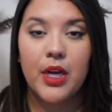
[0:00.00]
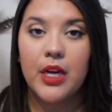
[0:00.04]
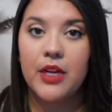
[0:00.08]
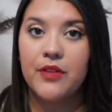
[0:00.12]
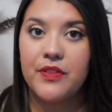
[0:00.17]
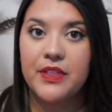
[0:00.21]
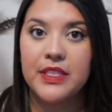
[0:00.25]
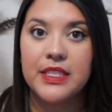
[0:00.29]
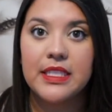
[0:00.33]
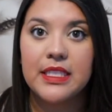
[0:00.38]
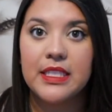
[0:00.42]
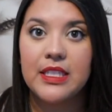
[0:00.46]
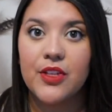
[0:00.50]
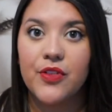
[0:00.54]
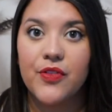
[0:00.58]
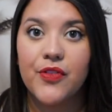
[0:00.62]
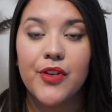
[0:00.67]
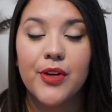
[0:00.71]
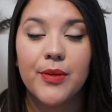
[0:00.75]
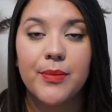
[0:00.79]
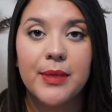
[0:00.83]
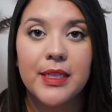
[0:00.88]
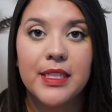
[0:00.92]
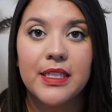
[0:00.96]
Obviously the
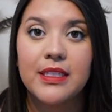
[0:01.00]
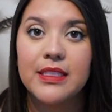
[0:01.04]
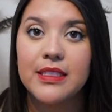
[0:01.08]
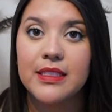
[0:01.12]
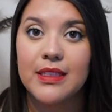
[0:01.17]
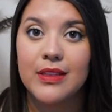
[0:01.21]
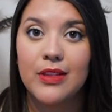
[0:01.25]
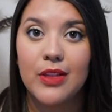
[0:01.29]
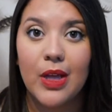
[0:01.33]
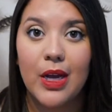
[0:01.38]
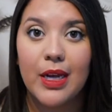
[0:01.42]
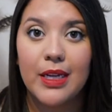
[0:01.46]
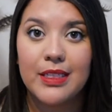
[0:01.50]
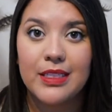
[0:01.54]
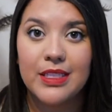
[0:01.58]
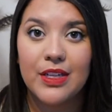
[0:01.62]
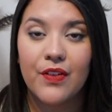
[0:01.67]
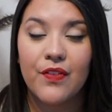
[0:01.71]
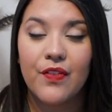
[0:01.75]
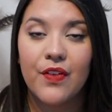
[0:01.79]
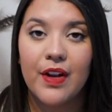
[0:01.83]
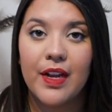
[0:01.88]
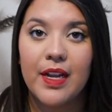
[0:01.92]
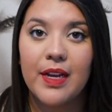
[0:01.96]
formula is a lot
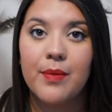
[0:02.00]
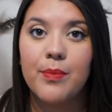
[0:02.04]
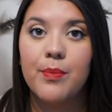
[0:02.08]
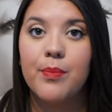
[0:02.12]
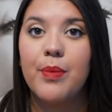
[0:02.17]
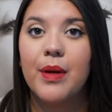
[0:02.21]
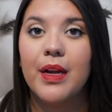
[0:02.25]
different,